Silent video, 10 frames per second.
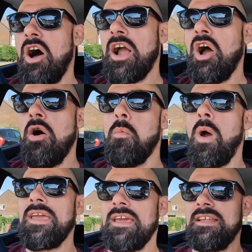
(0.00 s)
I can't
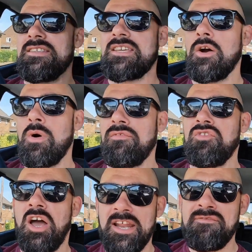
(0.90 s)
wait until
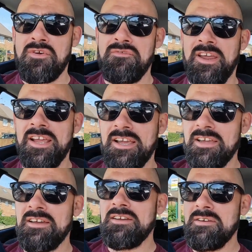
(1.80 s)
I've done everything
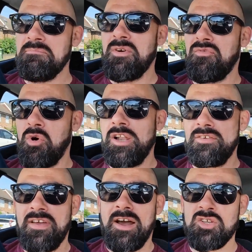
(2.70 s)
before I
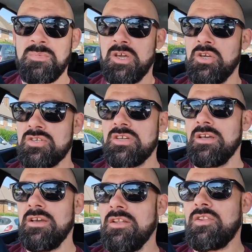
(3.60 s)
leave the house, because
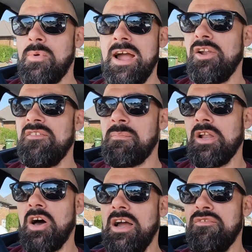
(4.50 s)
the way I live my
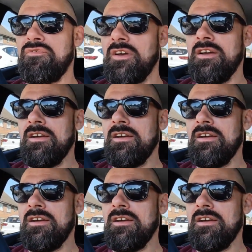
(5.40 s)
life,